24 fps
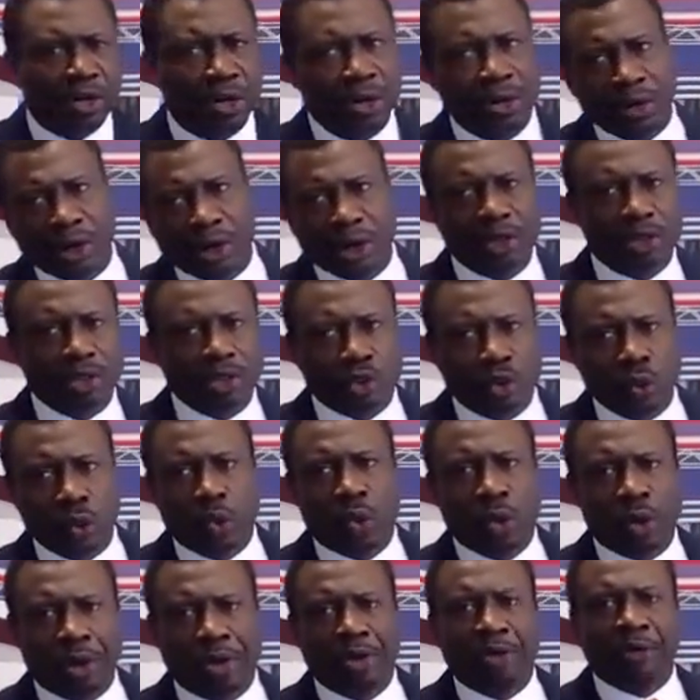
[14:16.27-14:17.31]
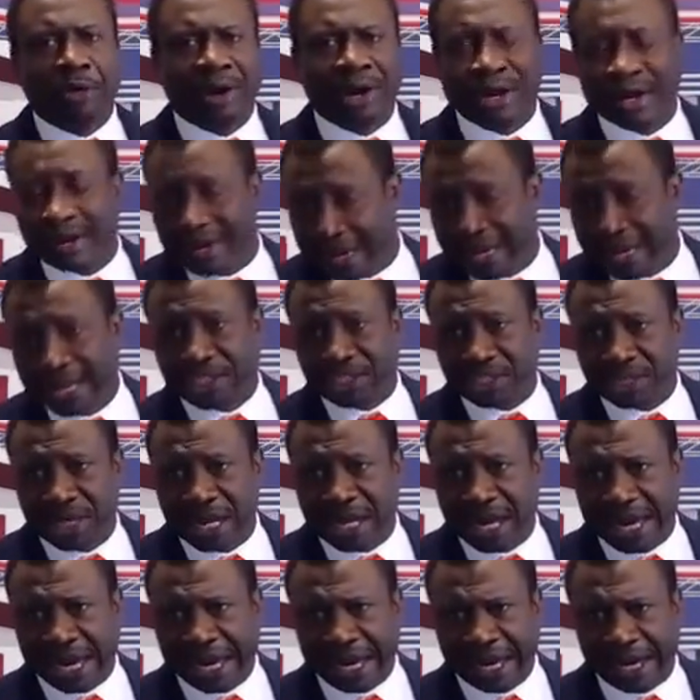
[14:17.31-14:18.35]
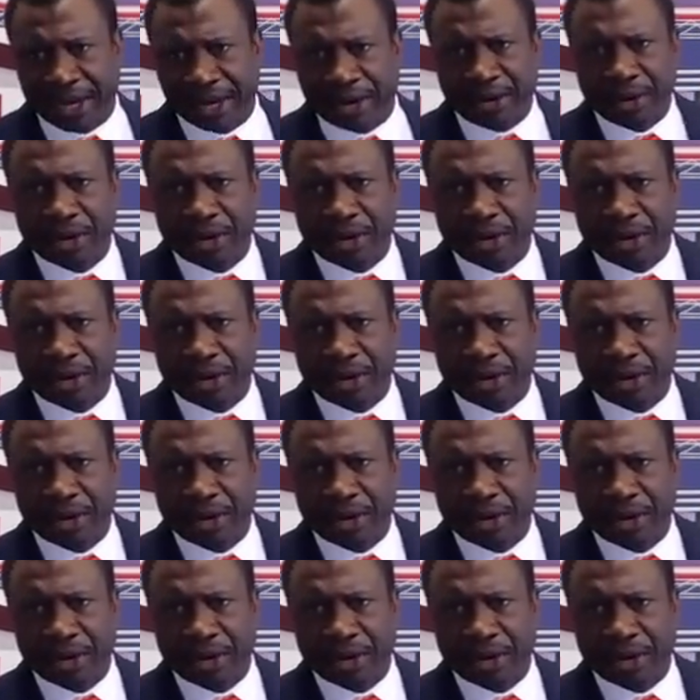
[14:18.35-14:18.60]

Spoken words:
not 289.